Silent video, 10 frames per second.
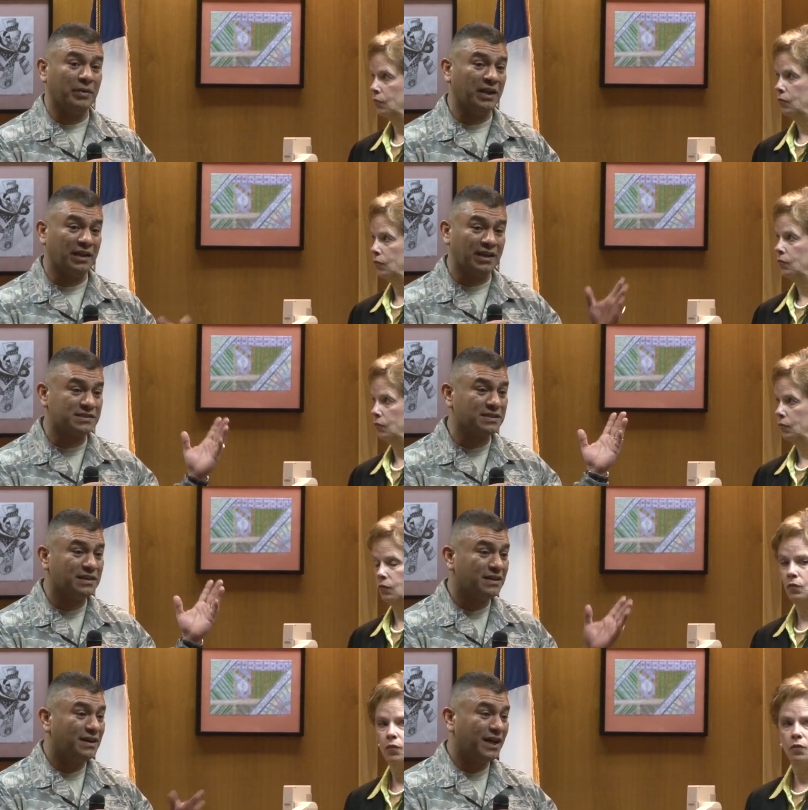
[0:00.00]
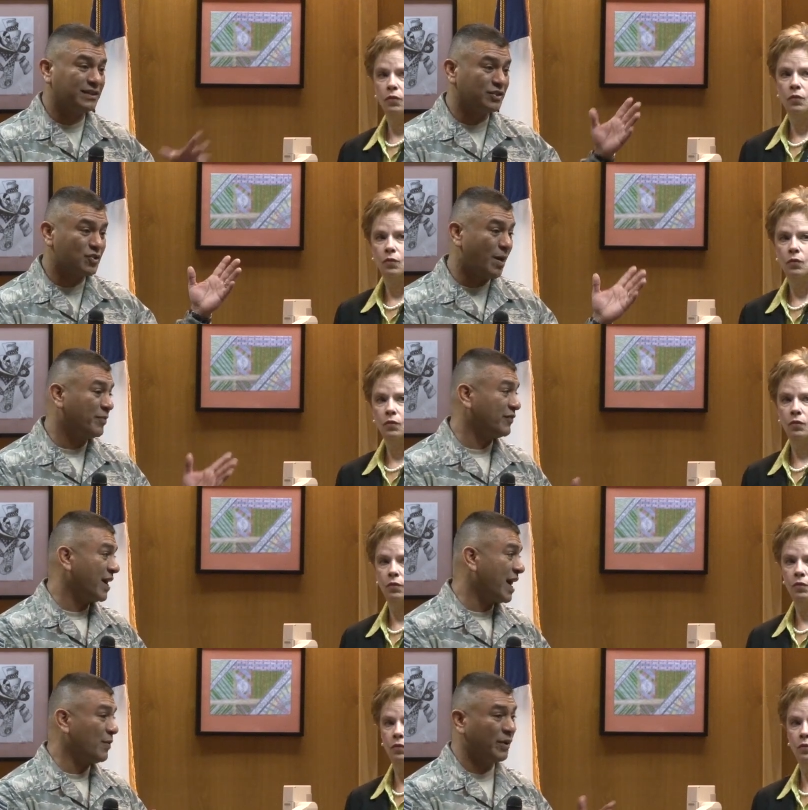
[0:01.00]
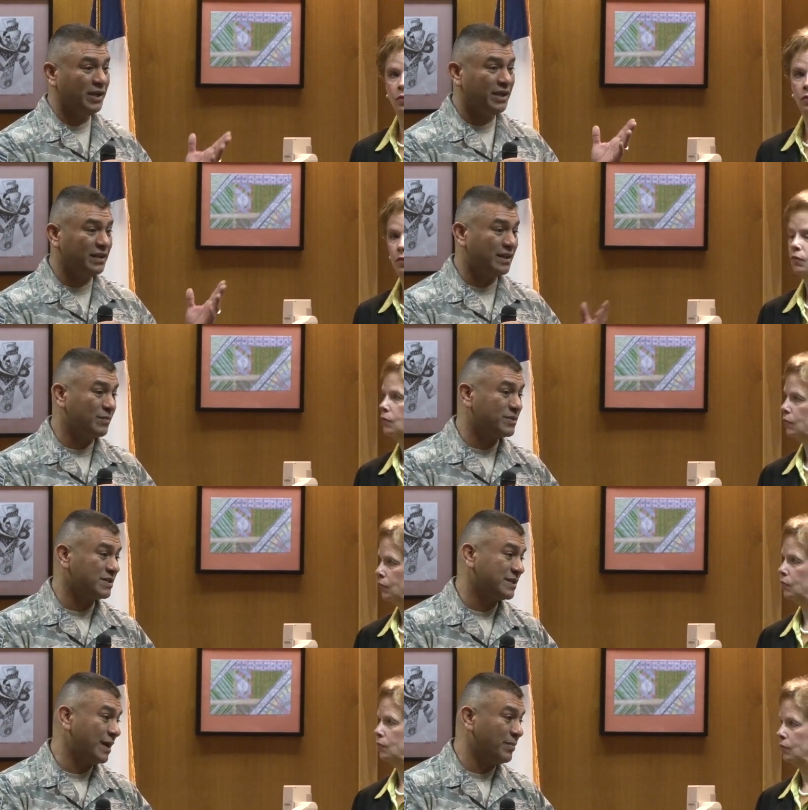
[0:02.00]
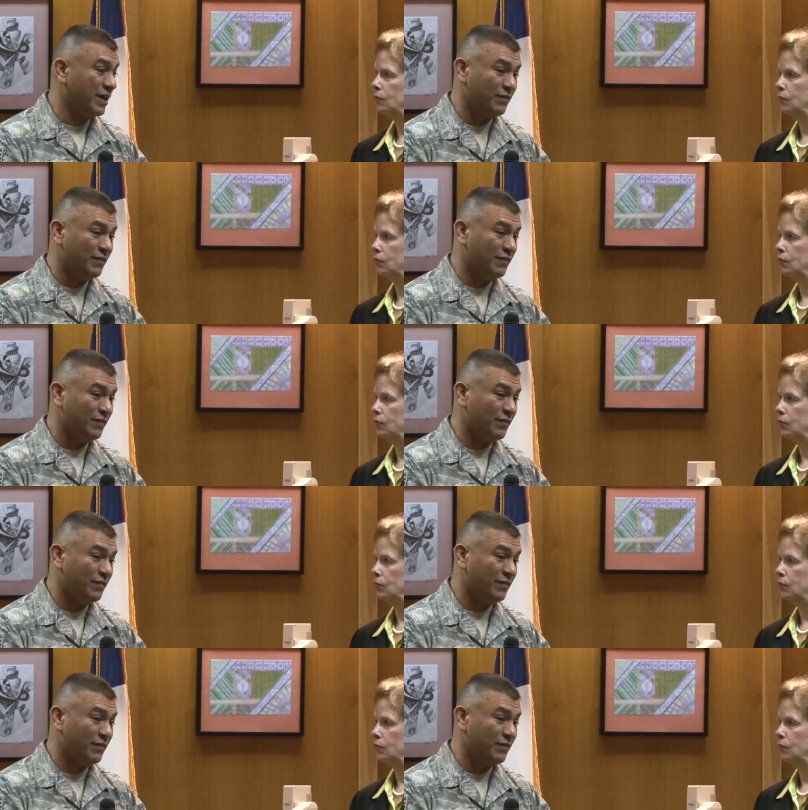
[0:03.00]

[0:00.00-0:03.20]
Speaker 1: reenlist at the drop of a hat. We needed them to stay, but